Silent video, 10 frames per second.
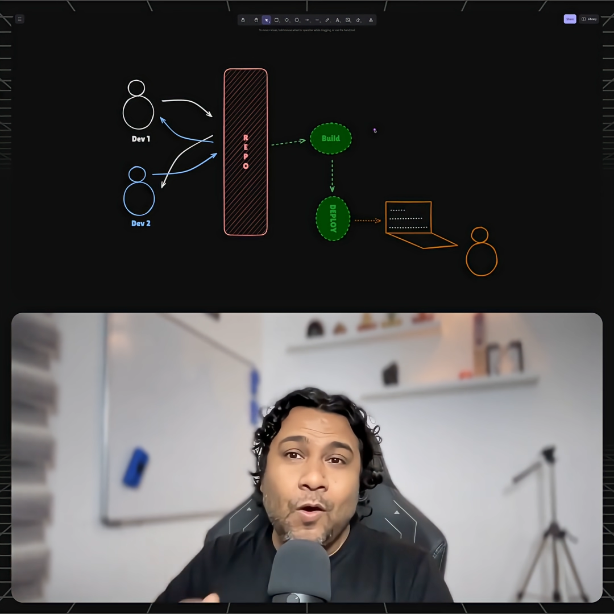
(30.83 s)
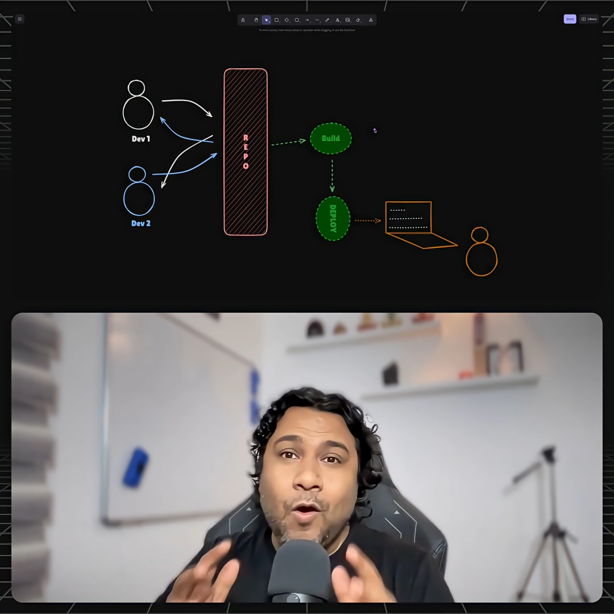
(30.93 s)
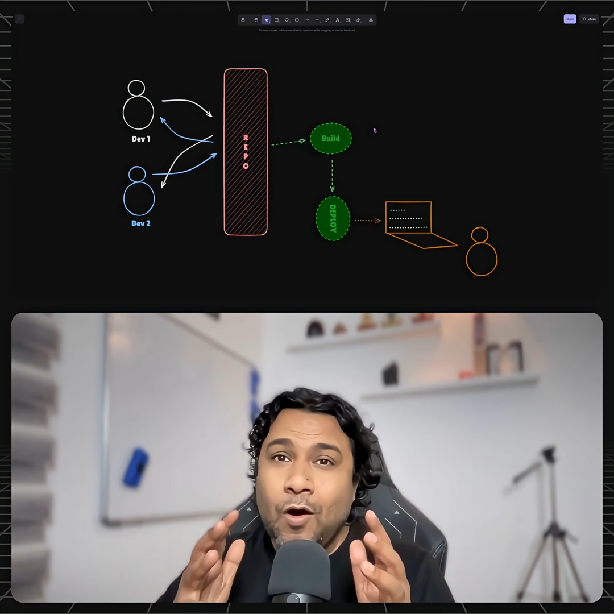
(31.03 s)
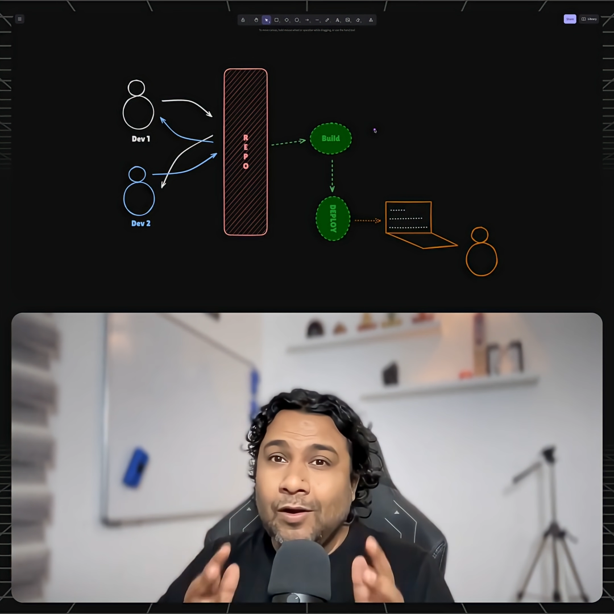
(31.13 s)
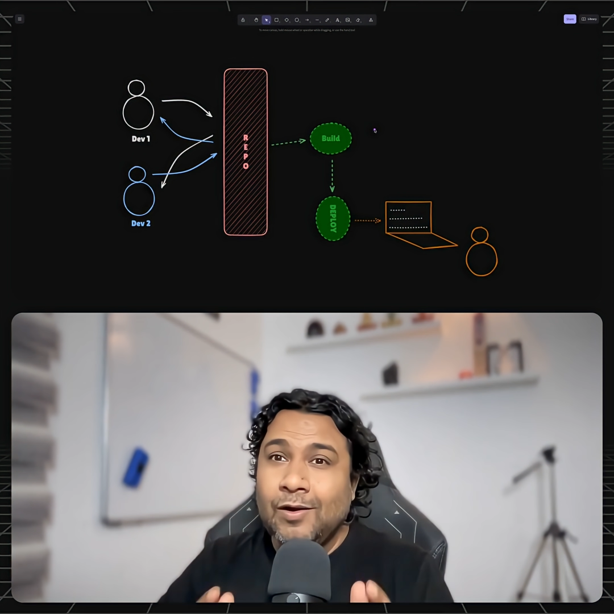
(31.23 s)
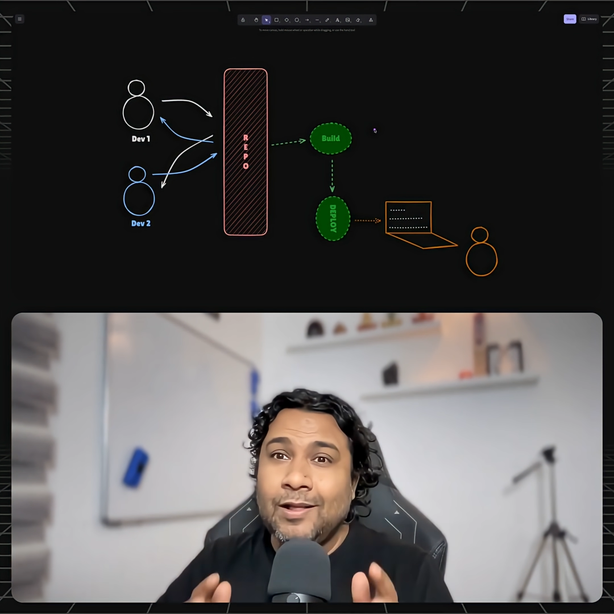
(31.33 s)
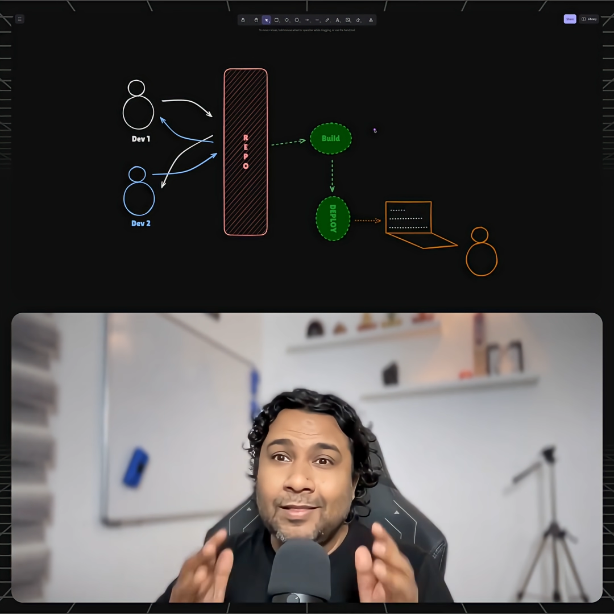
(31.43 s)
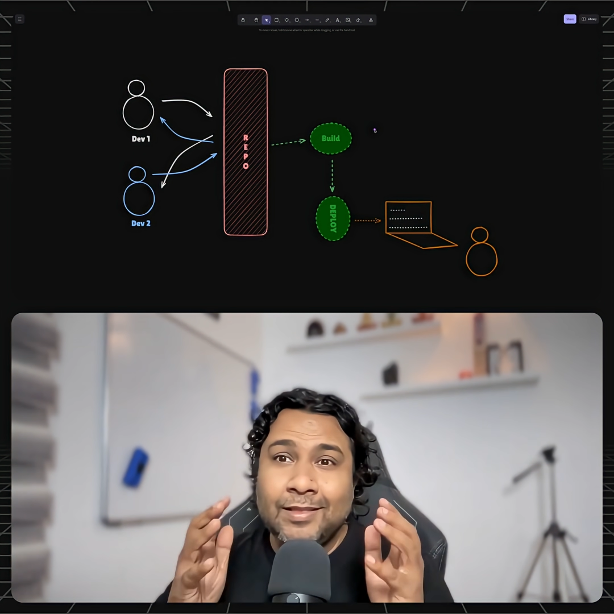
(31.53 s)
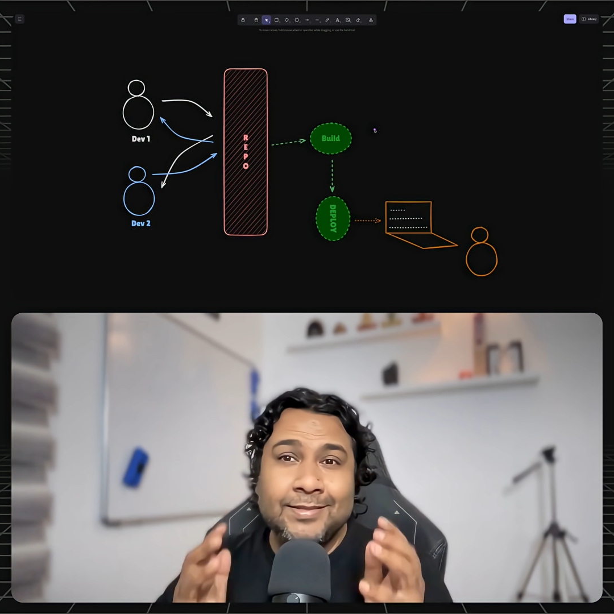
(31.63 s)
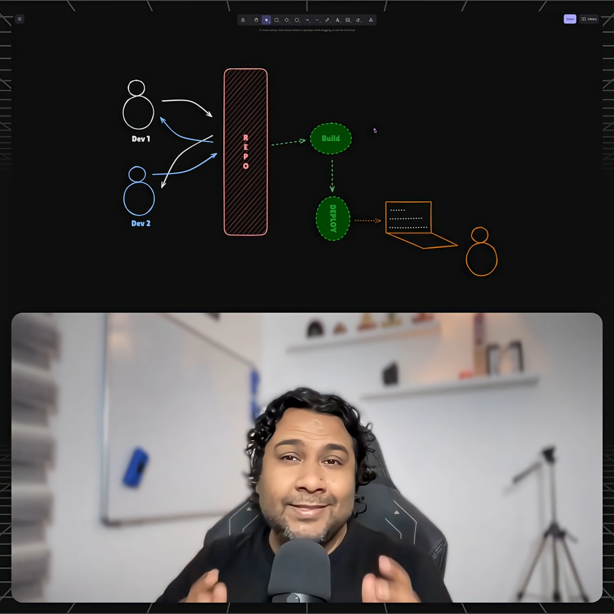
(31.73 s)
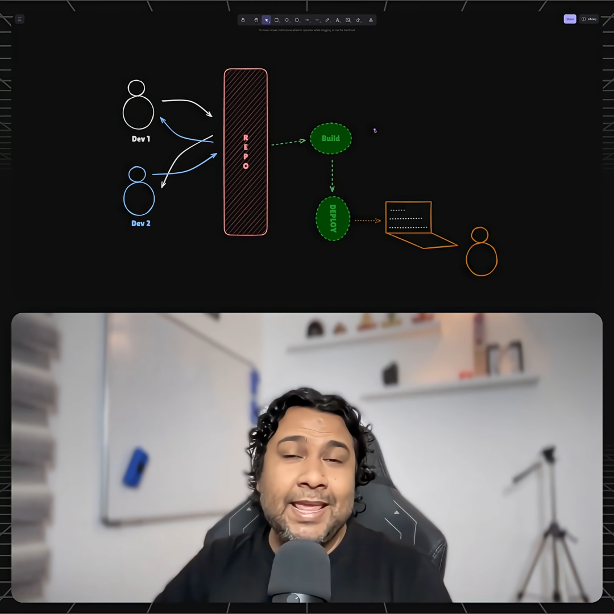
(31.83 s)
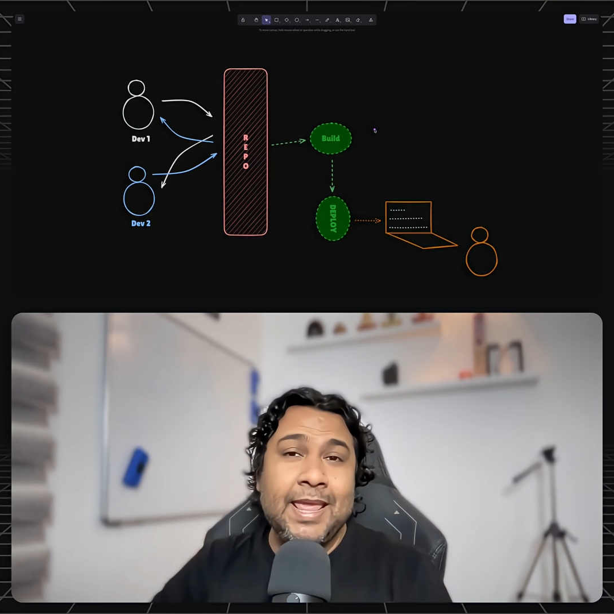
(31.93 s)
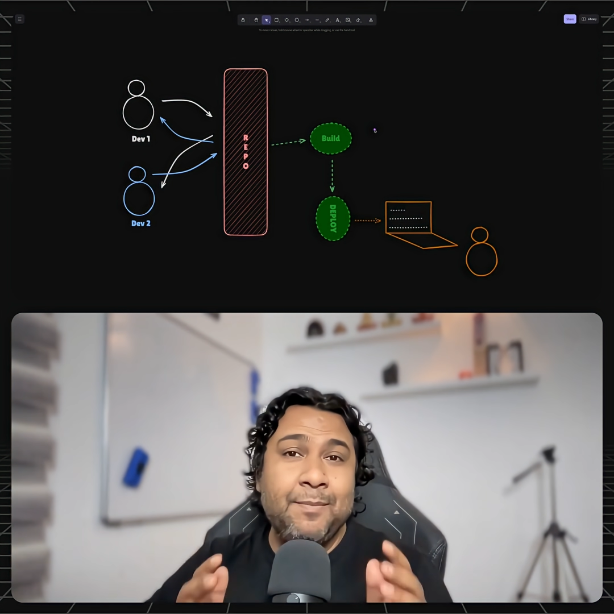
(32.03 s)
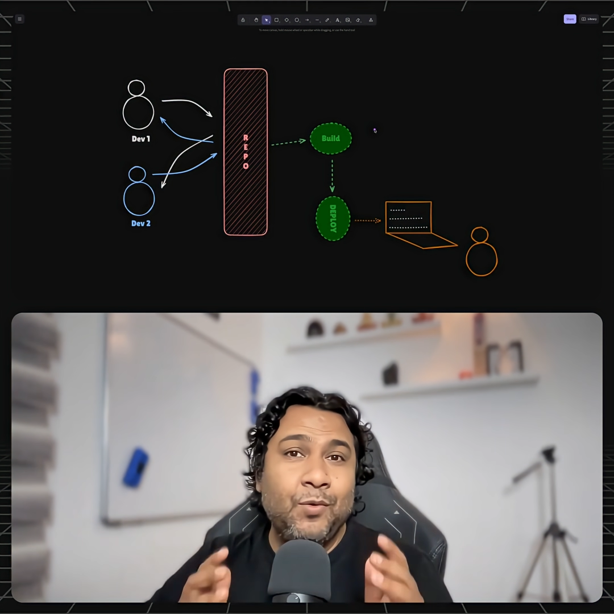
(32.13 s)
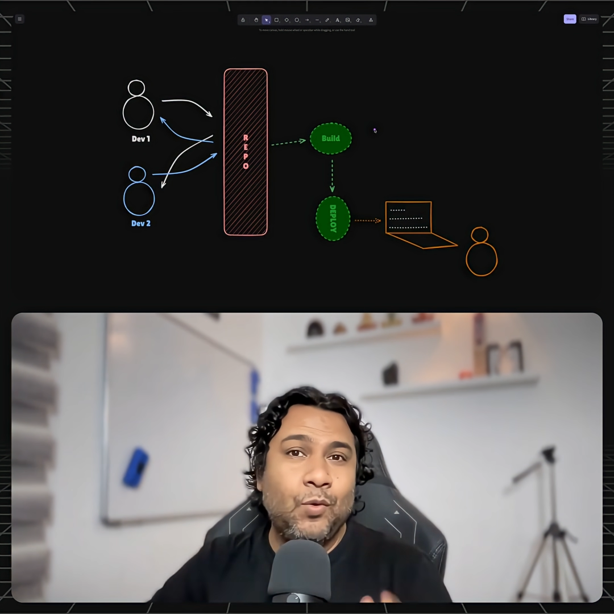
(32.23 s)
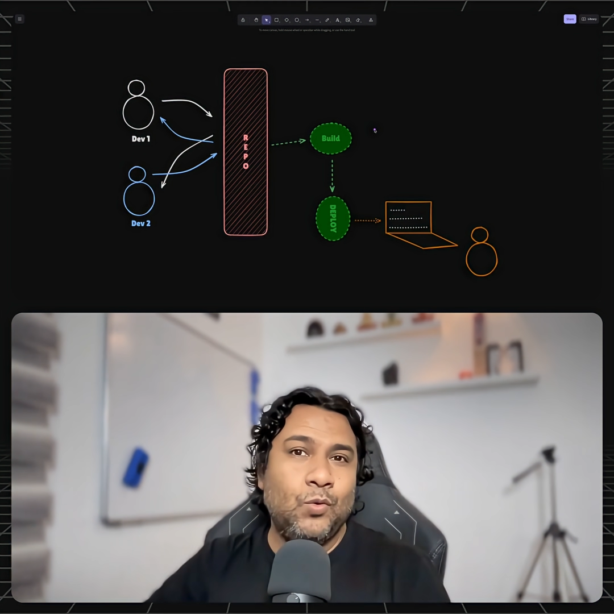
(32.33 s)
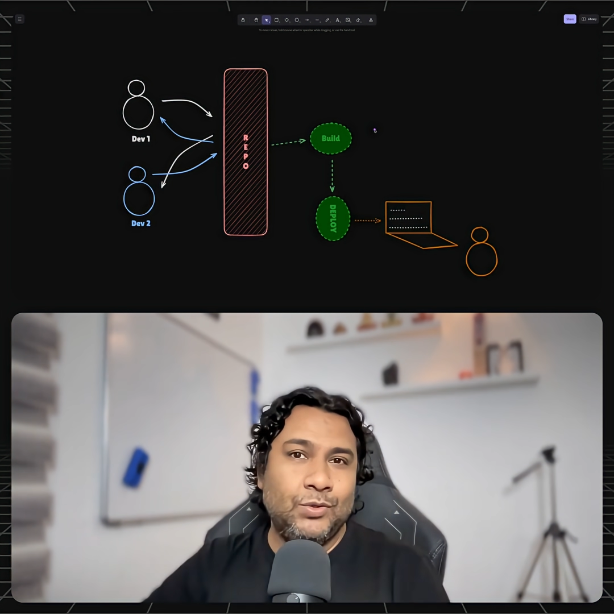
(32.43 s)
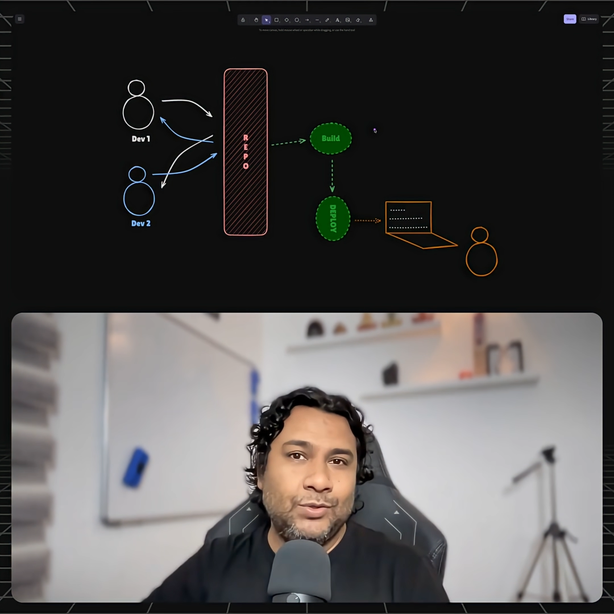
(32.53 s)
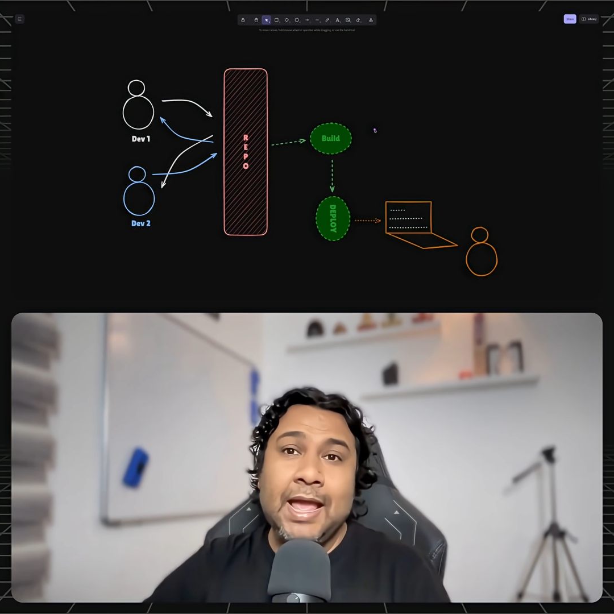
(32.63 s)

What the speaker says: all run the same code.